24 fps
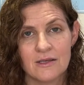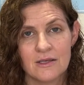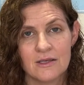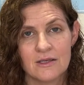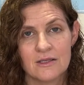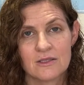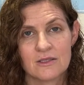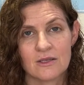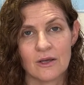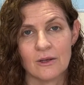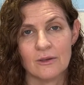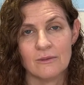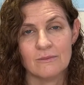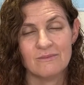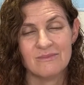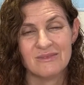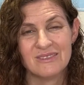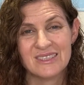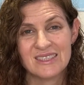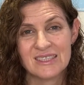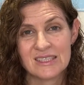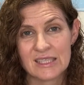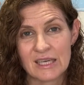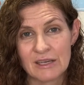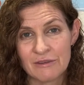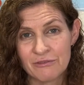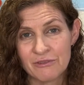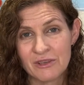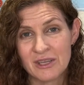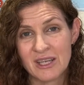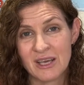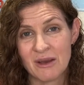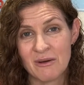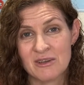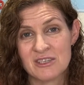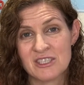So definitely
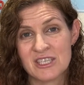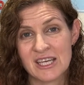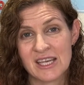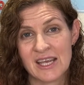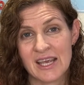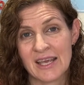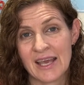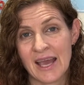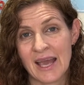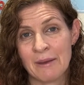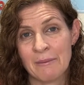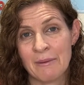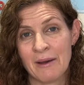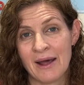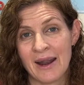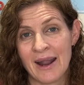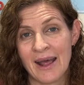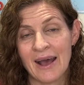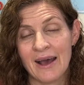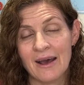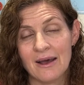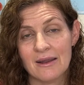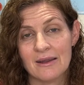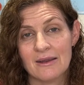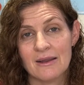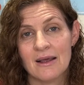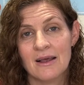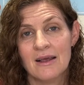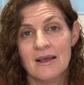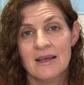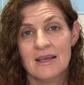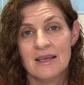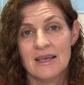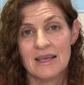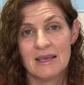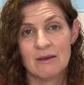go and check your Kmart out.
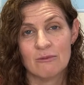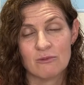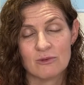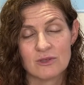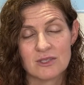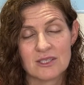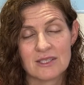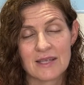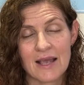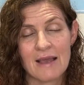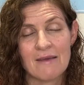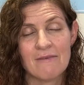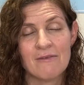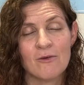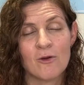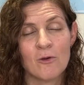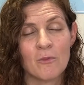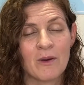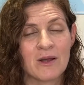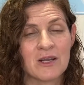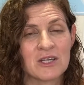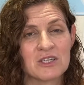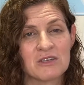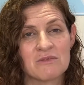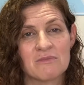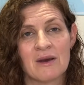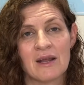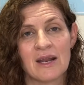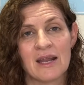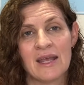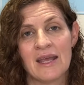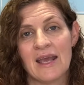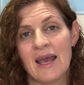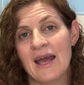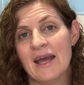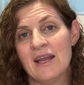It will save you a bunch of
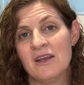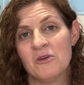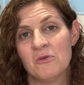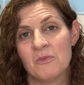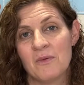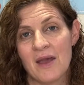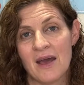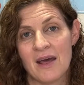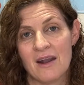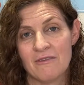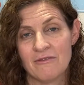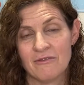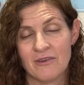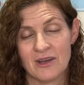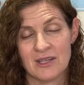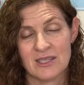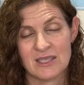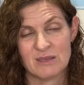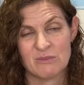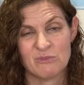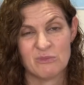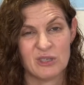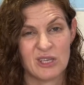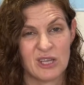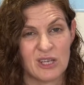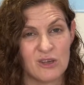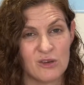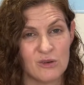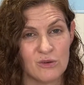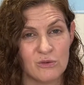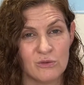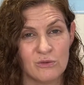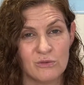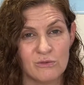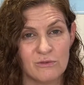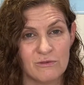money, and you'll be able to find some really
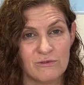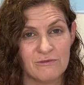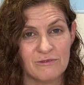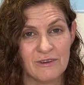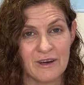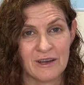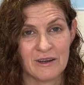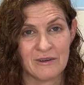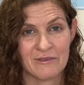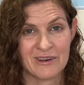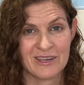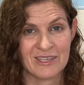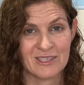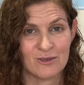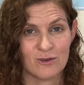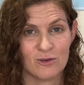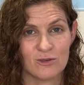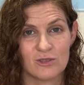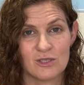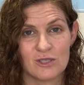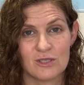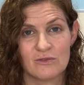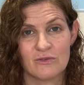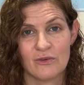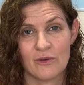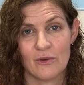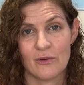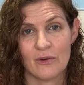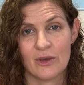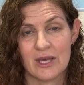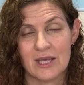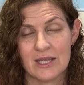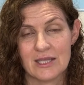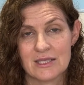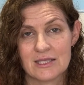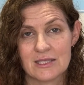cool, fun resources for your
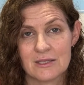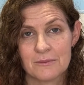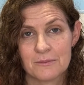kids.